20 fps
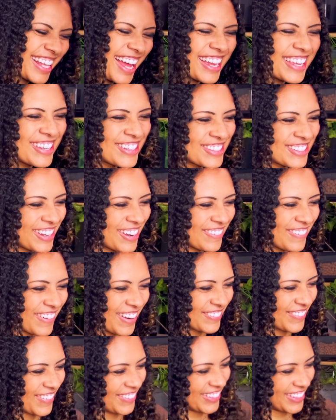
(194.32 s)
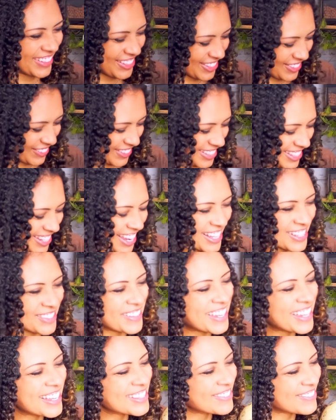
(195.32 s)
not usually a word people use for snakes. So
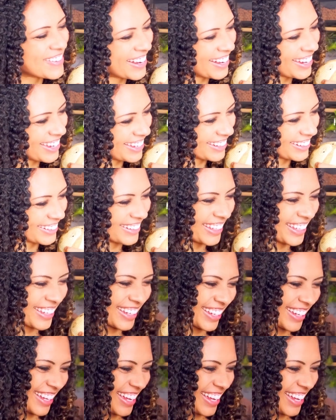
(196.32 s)
he is very cuddly.